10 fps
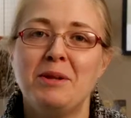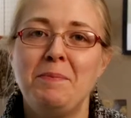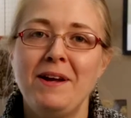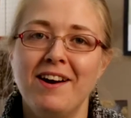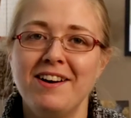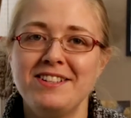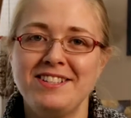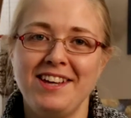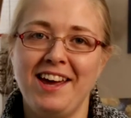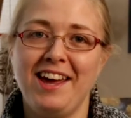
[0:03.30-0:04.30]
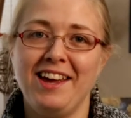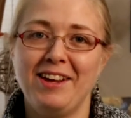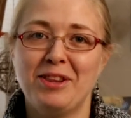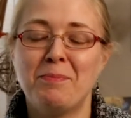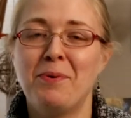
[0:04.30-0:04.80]
The
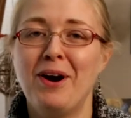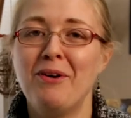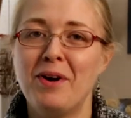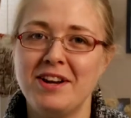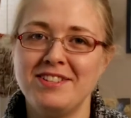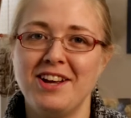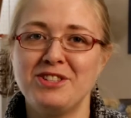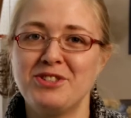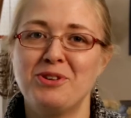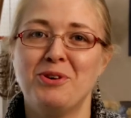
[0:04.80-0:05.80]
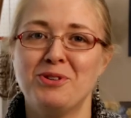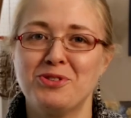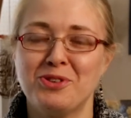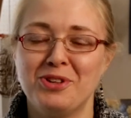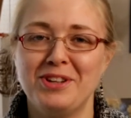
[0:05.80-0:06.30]
PRCA, the Prairie Renaissance
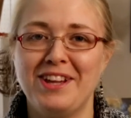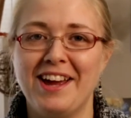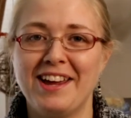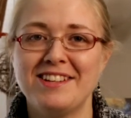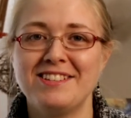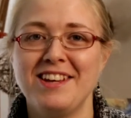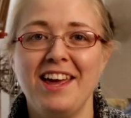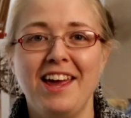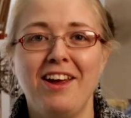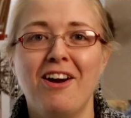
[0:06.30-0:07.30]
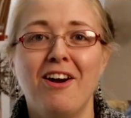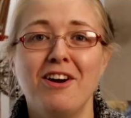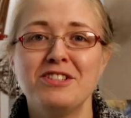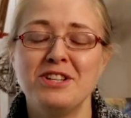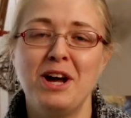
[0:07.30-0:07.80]
Cultural Alliance, a
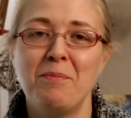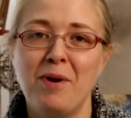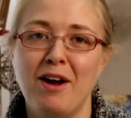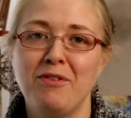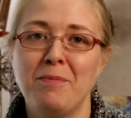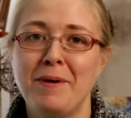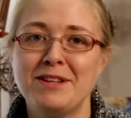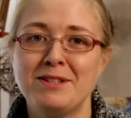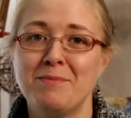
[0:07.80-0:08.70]
arts nonprofit based